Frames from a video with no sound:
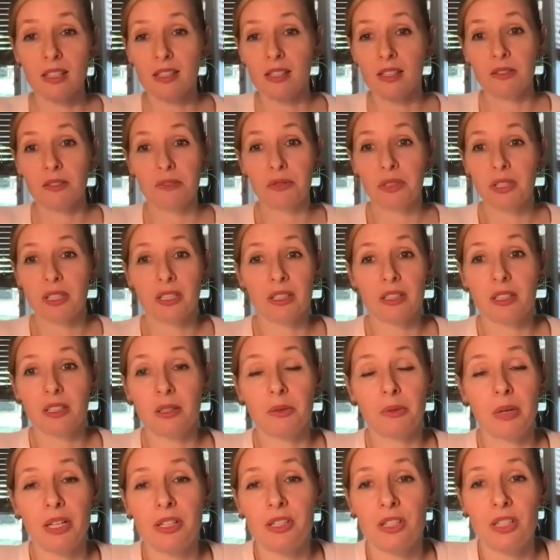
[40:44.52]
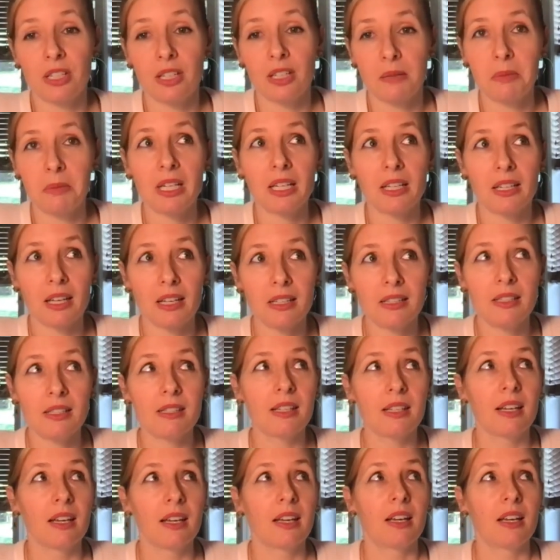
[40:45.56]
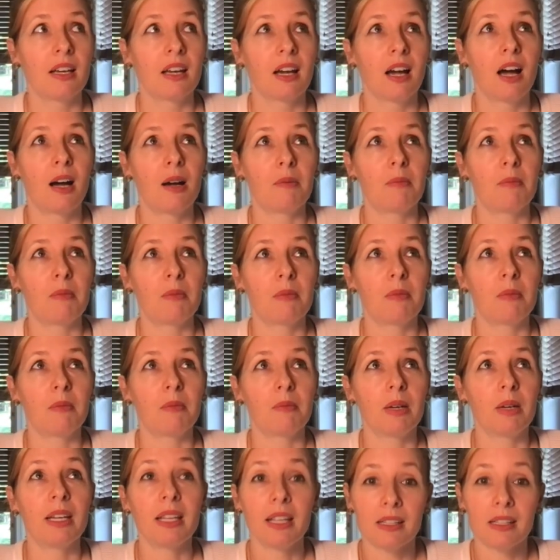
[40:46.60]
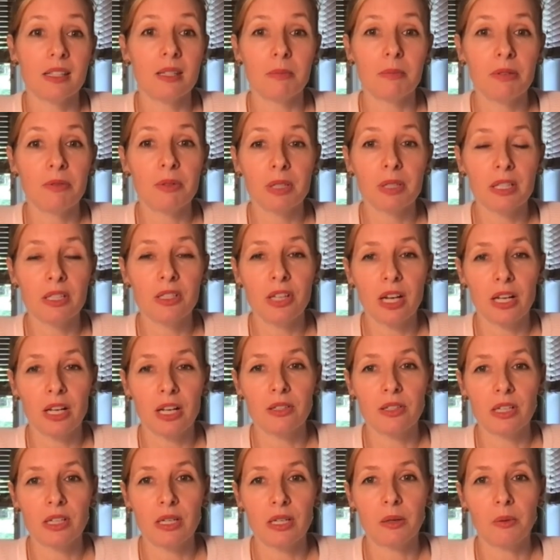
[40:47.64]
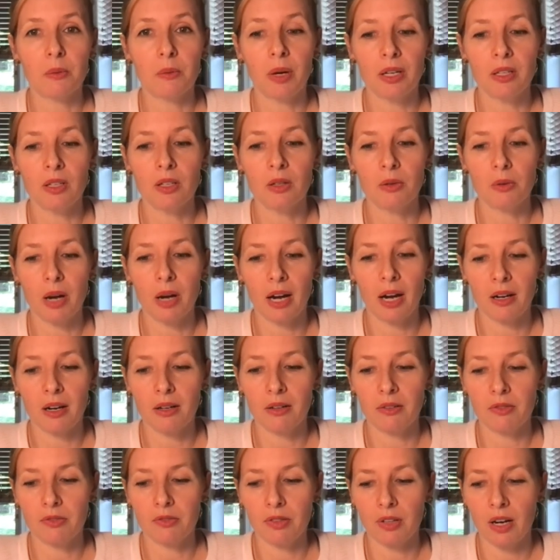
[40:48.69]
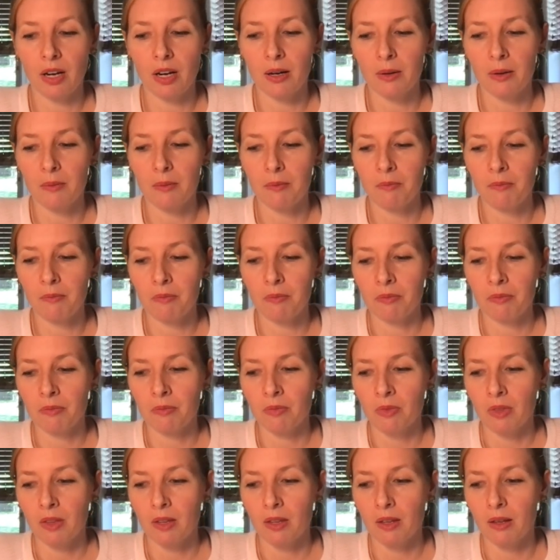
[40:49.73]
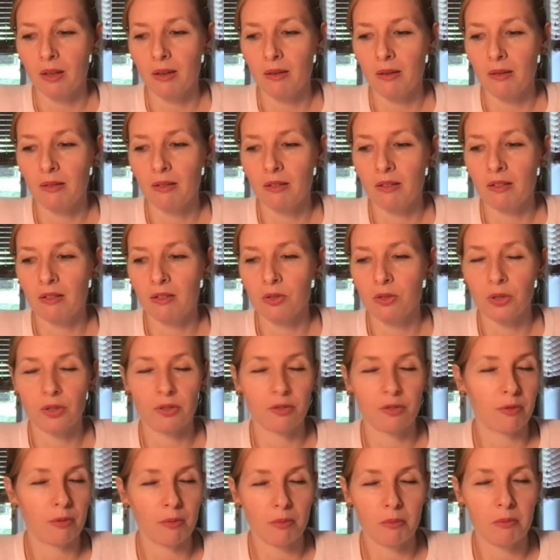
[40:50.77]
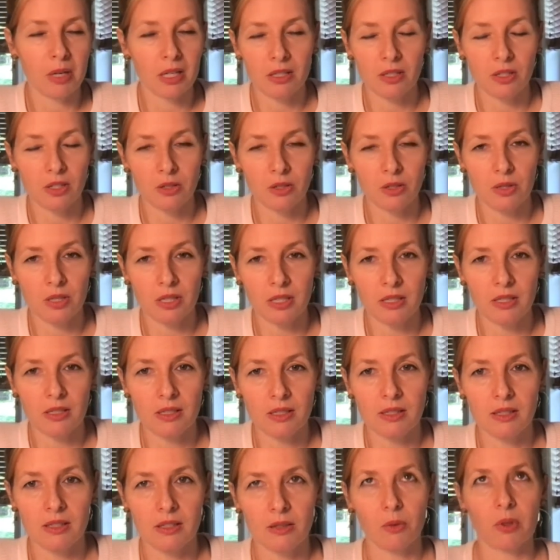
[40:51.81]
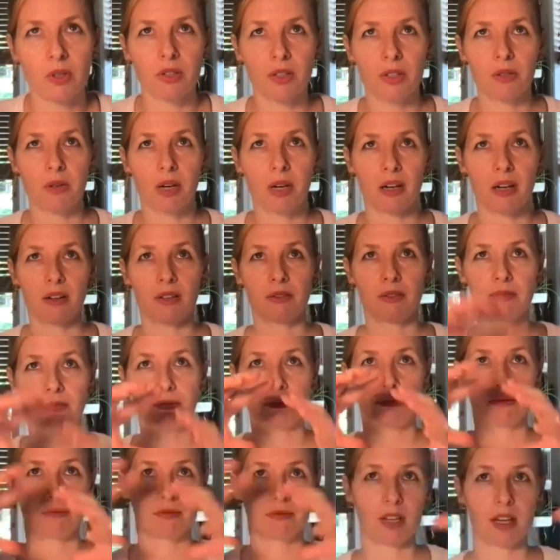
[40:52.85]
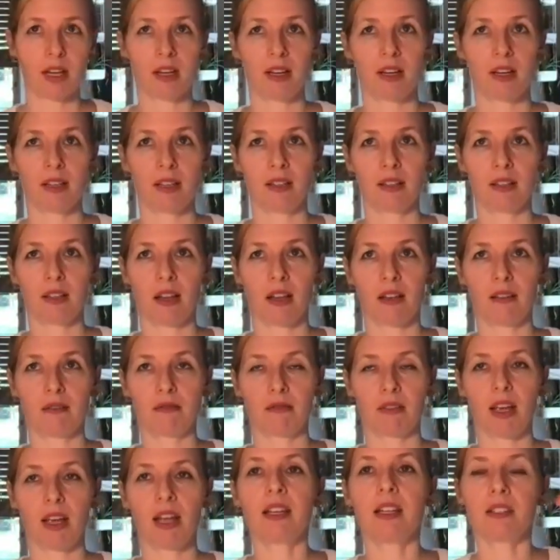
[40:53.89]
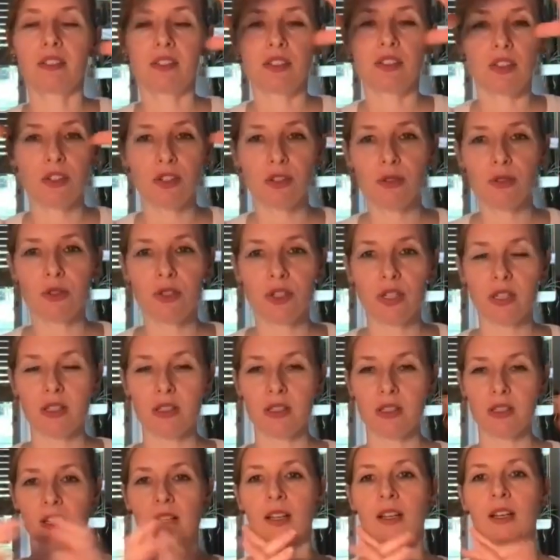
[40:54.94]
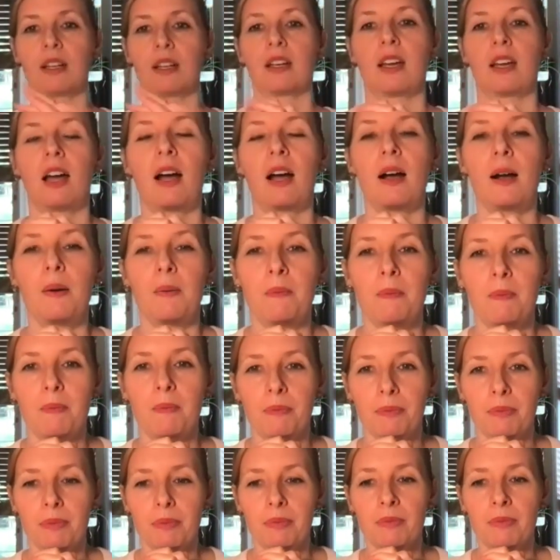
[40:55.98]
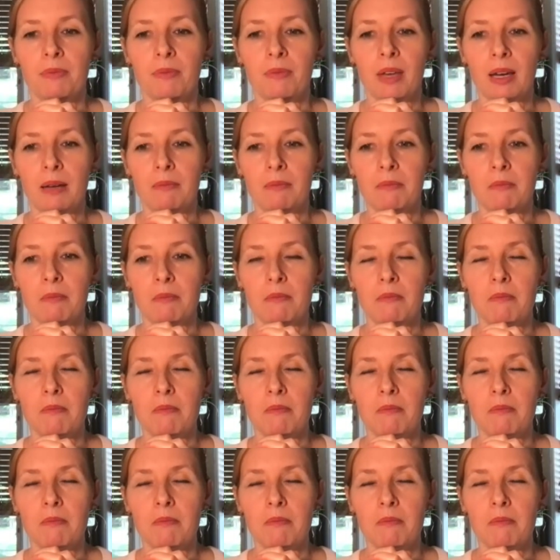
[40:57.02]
that's a really good question. I mean, it gets um, it gets to be really challenging when you have um, sort of mixed uses or you have a an institution um, that